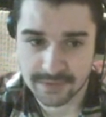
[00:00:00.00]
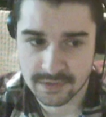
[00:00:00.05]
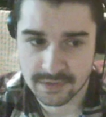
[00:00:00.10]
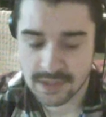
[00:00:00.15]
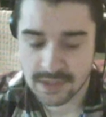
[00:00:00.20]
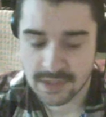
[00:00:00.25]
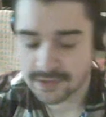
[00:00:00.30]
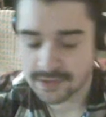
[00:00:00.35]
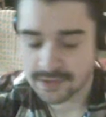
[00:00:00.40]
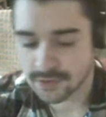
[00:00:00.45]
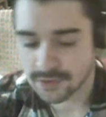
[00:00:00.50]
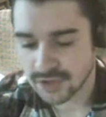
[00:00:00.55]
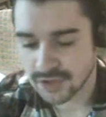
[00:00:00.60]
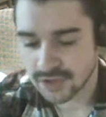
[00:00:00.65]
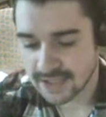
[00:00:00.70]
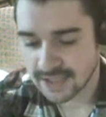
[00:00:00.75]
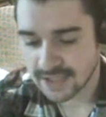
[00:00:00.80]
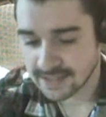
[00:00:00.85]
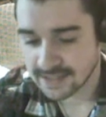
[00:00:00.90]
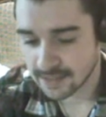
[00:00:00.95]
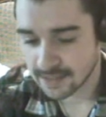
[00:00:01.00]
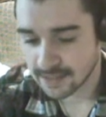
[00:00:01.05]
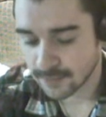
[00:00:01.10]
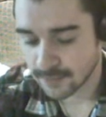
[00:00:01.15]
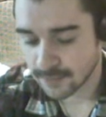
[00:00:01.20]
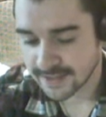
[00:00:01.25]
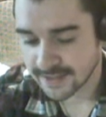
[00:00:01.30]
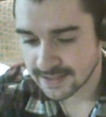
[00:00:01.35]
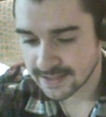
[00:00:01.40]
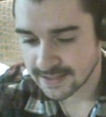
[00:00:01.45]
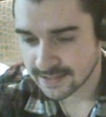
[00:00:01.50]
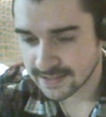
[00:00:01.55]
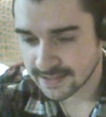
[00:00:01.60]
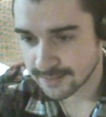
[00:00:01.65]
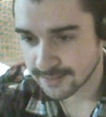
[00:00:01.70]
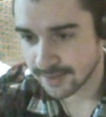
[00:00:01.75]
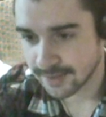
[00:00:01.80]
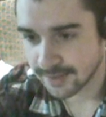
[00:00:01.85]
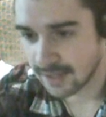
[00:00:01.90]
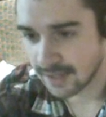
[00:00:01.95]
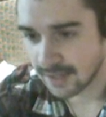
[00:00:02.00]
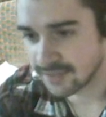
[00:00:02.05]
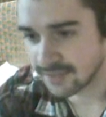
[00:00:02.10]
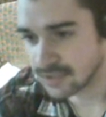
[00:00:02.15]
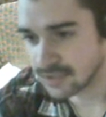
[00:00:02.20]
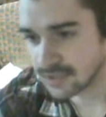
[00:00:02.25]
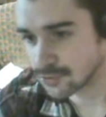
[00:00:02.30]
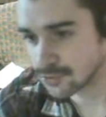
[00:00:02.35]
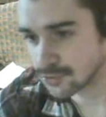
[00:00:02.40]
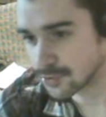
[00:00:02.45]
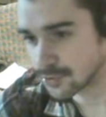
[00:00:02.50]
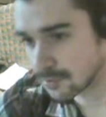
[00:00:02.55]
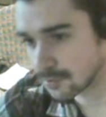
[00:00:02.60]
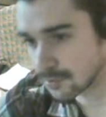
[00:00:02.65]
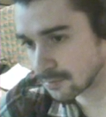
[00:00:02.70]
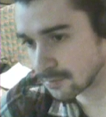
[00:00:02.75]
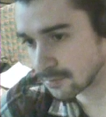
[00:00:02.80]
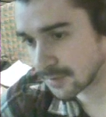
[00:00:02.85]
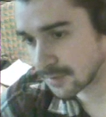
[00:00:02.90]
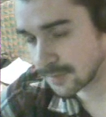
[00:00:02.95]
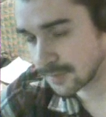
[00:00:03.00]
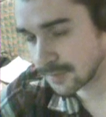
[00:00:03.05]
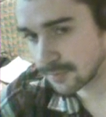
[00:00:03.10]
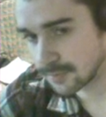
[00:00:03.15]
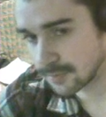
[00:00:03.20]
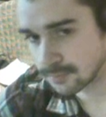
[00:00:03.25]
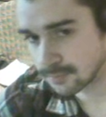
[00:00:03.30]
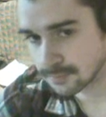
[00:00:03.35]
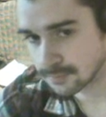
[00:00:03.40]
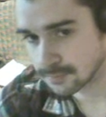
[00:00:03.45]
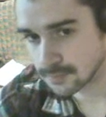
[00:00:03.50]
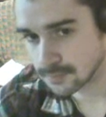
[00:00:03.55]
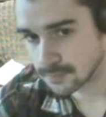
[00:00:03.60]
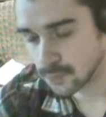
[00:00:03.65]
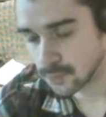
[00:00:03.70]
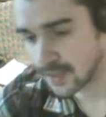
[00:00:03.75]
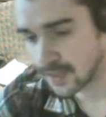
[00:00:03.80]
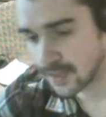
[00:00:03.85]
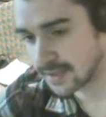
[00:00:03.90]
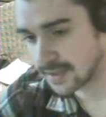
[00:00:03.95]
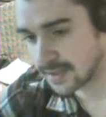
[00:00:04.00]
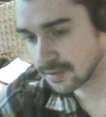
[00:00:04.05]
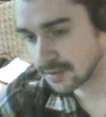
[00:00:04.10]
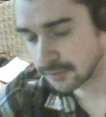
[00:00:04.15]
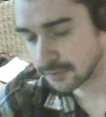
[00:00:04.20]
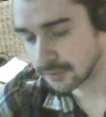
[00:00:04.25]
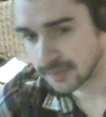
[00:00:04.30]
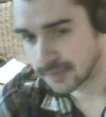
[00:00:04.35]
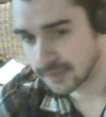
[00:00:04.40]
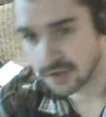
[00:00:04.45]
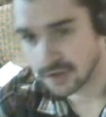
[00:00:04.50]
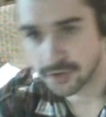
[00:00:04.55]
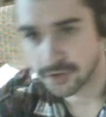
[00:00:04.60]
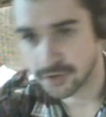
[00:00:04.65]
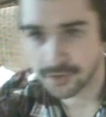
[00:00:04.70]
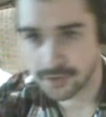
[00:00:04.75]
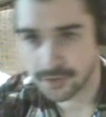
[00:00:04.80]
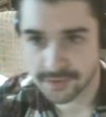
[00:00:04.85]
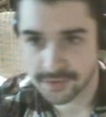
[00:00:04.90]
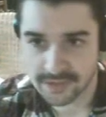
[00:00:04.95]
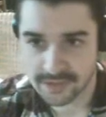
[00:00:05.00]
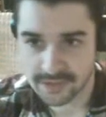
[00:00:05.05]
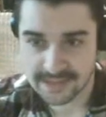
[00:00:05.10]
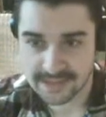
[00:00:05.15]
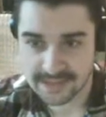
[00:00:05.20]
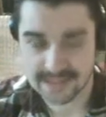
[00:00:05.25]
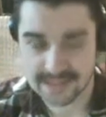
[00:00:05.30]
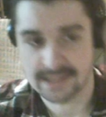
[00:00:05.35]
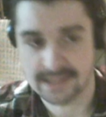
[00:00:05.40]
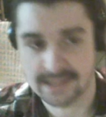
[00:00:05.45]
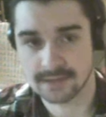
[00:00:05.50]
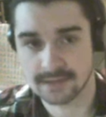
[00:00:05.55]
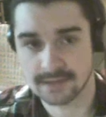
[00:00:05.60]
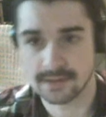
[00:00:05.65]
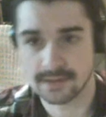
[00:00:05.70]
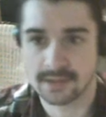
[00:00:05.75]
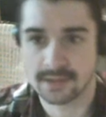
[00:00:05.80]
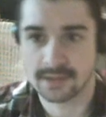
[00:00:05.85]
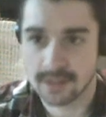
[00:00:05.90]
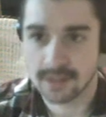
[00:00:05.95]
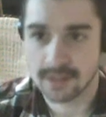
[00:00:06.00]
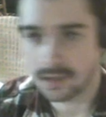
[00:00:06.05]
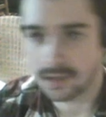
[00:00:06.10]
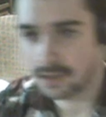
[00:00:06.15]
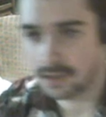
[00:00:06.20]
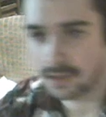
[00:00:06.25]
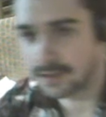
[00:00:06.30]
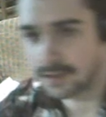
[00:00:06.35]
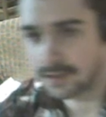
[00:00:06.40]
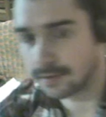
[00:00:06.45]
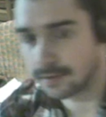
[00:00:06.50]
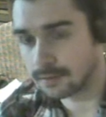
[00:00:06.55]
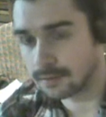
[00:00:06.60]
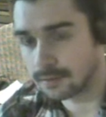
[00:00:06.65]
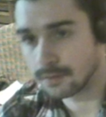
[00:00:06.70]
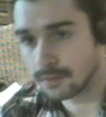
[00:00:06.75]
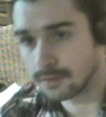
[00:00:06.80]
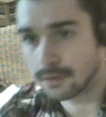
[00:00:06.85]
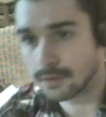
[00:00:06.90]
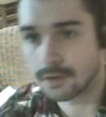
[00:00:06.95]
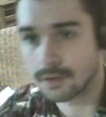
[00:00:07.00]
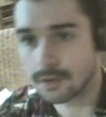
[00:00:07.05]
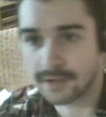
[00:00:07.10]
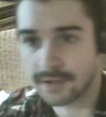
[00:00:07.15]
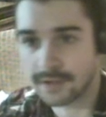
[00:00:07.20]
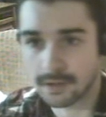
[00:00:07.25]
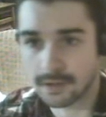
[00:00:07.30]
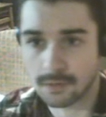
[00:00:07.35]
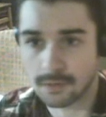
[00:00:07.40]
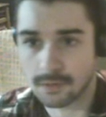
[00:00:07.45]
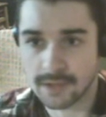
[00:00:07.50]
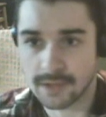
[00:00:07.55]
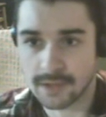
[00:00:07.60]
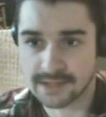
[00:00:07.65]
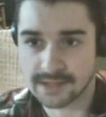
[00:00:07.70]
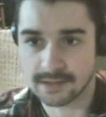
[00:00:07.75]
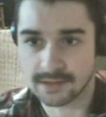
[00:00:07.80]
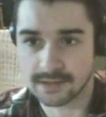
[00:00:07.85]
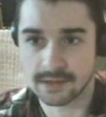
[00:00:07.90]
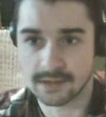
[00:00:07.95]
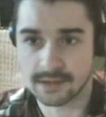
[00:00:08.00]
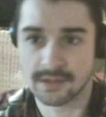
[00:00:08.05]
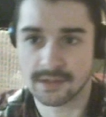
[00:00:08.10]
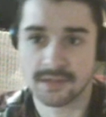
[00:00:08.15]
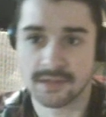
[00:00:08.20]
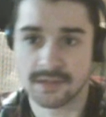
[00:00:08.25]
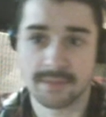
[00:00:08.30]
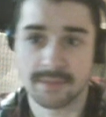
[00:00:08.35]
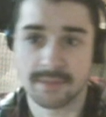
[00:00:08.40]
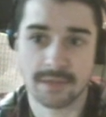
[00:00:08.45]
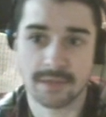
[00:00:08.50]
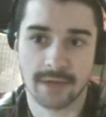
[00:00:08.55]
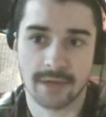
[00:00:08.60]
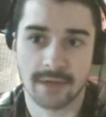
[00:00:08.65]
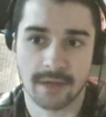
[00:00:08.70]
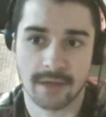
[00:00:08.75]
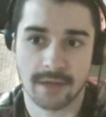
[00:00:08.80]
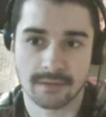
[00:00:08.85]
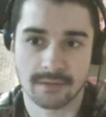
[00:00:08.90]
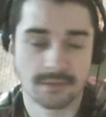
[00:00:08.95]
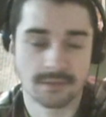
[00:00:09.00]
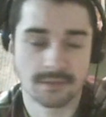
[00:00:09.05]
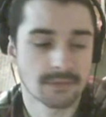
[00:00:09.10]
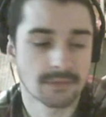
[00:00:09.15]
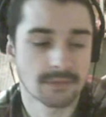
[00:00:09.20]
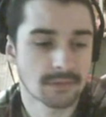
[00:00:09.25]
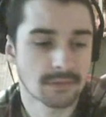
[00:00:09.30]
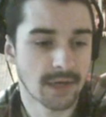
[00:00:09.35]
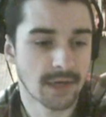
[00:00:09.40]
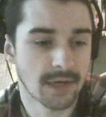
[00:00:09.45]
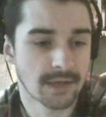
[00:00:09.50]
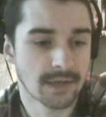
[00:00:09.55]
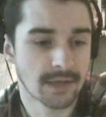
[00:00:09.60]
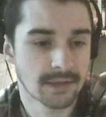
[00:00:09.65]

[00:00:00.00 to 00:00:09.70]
So usually I send it at 160, but it'll have an extra drone, and I'll be waiting a little bit longer. So I'd send it a little earlier according to the mineral count, right?